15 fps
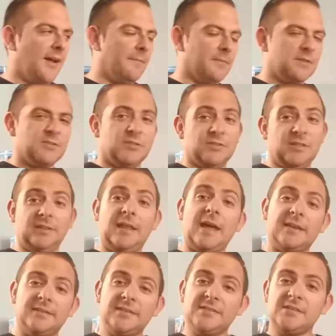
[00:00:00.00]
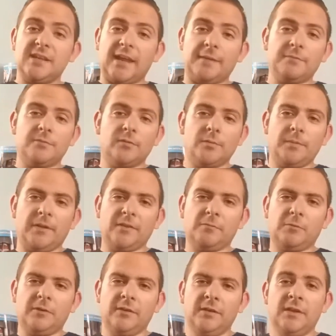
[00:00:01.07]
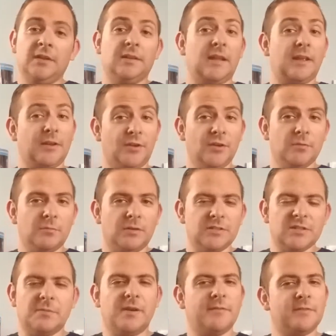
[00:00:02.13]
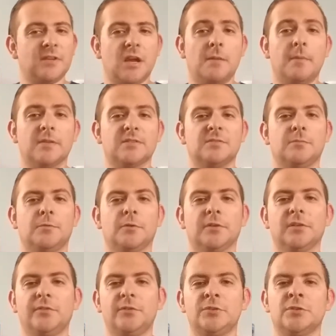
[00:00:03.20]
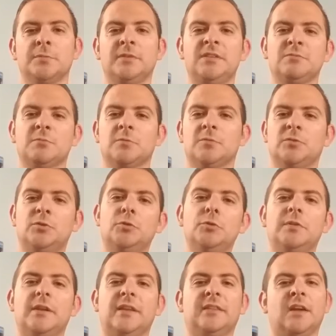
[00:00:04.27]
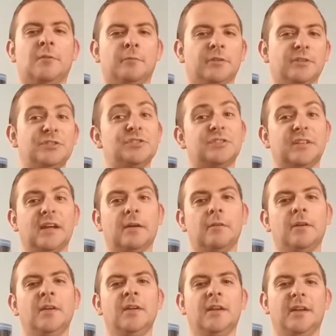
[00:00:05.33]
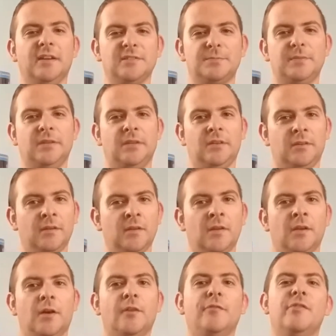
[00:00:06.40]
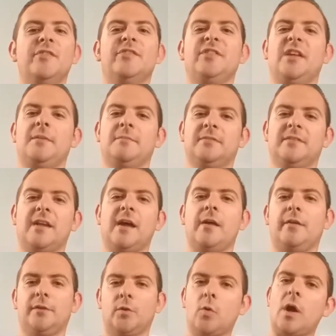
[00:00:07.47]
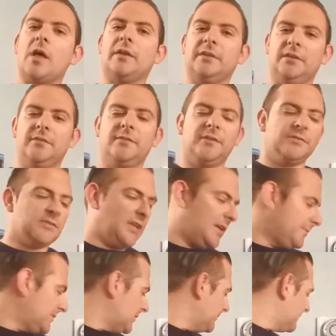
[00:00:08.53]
because there's a lot of Disney games for the PS1, a lot of good ones. I might even talk about some more in the future, but these were two that I thought really stood out as being of the same style and quality of those games.